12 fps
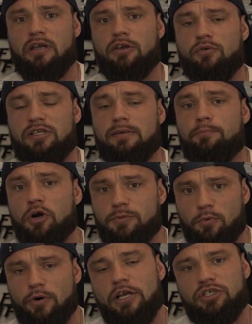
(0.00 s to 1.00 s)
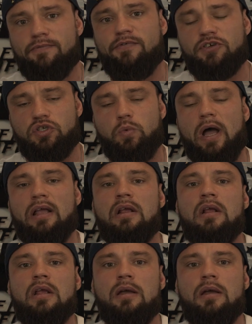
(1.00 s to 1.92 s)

increasing perspiration for sweat,